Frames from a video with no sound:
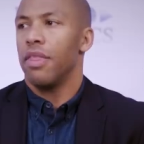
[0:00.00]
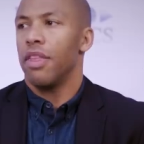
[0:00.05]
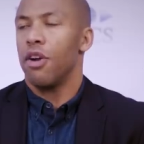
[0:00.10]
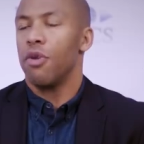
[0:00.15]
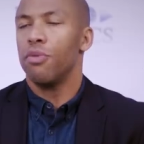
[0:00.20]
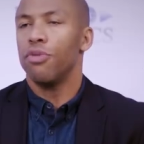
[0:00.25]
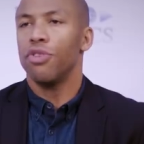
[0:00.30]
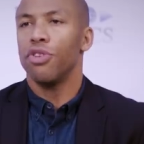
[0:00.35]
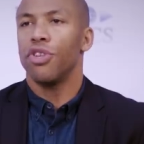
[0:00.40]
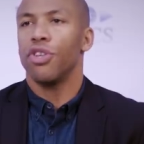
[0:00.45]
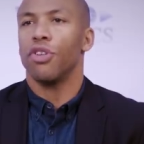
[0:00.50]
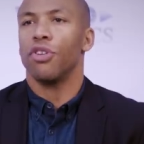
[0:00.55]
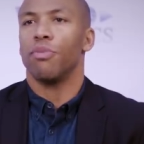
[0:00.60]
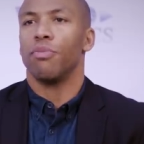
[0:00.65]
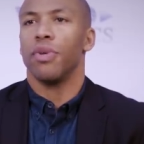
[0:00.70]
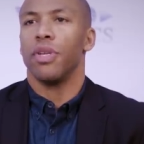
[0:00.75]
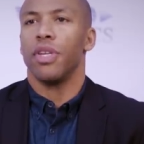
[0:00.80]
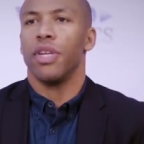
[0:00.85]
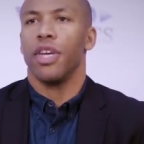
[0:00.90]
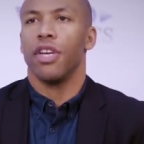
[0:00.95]
There was a
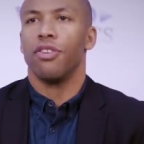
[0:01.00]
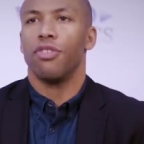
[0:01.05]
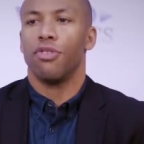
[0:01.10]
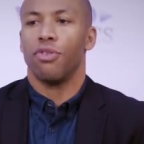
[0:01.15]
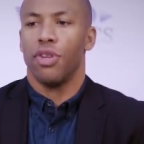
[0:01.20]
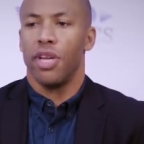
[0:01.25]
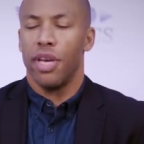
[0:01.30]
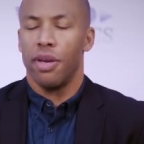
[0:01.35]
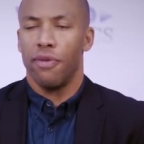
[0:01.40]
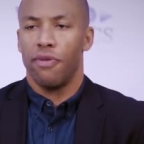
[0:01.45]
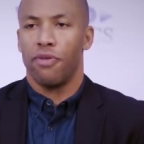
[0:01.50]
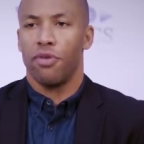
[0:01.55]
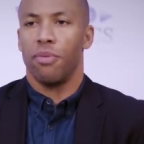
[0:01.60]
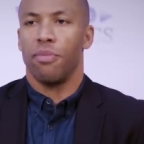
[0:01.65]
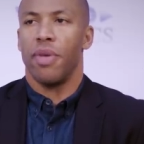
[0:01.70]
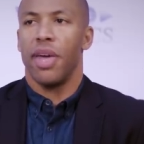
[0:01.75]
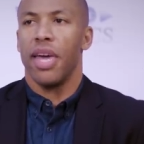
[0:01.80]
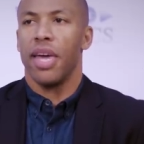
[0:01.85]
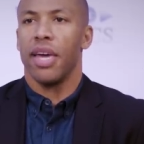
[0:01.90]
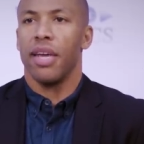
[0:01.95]
gentleman yesterday
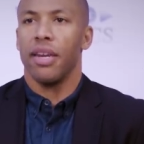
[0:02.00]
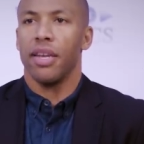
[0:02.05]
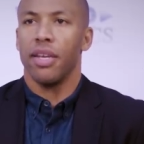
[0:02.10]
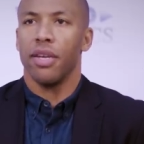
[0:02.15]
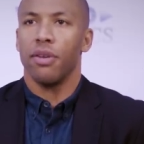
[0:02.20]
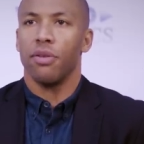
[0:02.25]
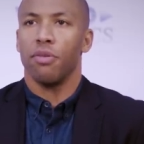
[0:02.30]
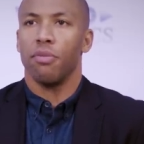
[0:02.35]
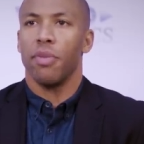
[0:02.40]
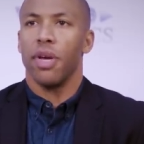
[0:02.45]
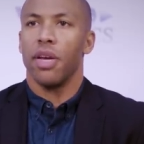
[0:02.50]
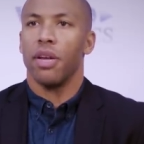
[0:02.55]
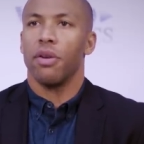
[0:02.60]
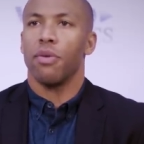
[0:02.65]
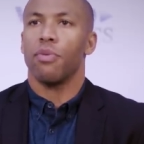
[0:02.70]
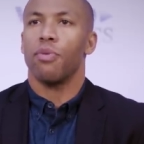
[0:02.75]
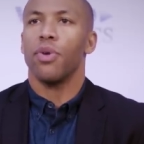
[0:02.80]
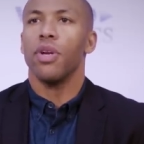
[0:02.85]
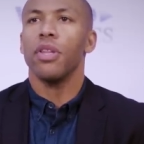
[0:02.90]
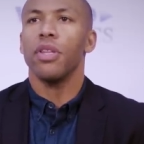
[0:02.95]
from A&E who made a
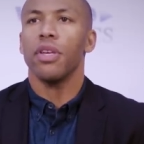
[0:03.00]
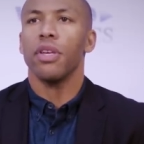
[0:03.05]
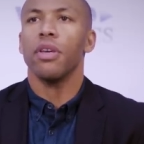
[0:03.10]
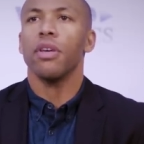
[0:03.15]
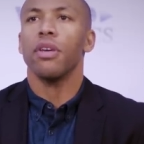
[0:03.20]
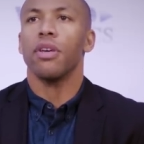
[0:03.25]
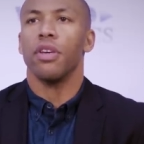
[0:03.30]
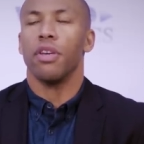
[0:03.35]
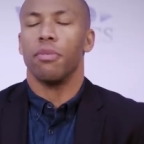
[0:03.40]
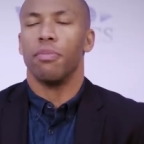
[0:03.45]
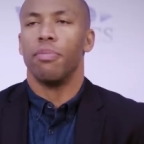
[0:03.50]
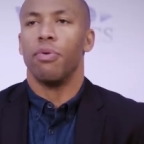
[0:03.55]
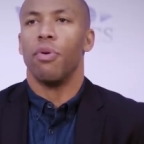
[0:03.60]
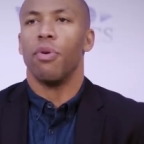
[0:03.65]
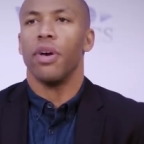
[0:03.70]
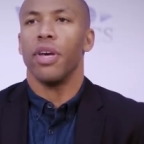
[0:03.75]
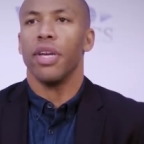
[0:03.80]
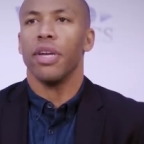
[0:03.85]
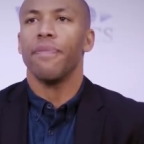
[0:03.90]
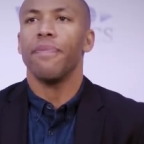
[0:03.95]
really good
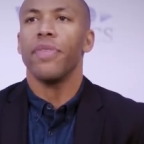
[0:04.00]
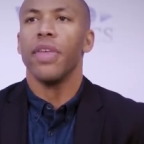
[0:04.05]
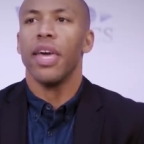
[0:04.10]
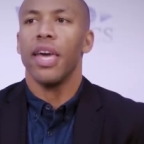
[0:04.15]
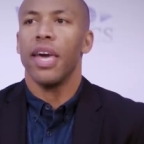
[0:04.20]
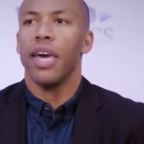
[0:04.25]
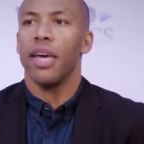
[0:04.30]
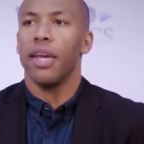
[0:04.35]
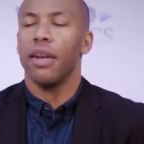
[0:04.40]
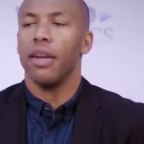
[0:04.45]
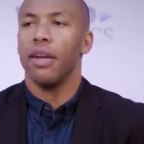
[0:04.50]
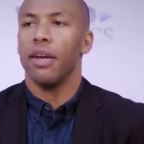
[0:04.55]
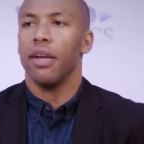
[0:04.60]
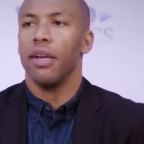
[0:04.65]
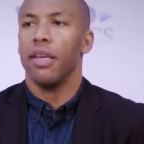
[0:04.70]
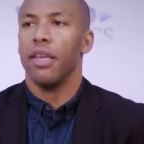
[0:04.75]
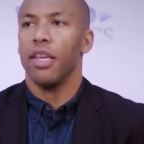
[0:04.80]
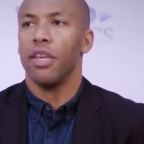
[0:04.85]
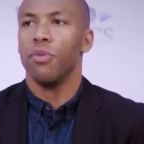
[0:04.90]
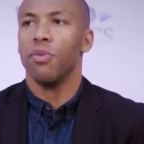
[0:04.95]
point, and
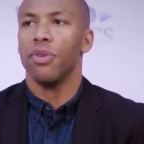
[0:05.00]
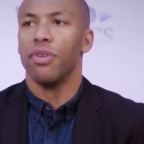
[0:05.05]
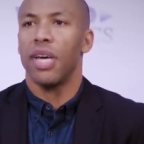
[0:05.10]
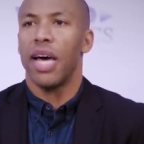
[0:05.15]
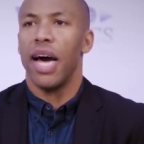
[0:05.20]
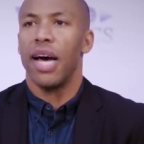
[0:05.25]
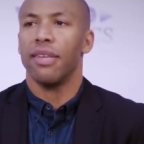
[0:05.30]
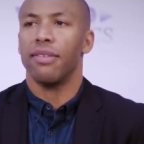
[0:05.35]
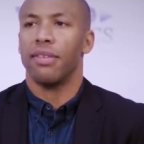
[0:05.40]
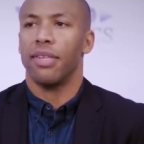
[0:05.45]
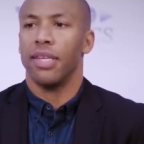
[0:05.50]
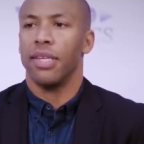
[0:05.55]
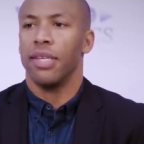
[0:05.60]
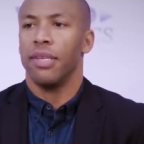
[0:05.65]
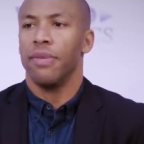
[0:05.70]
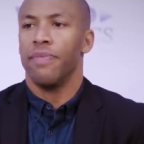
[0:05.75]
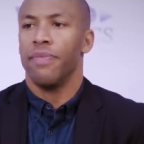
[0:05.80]
he was asked,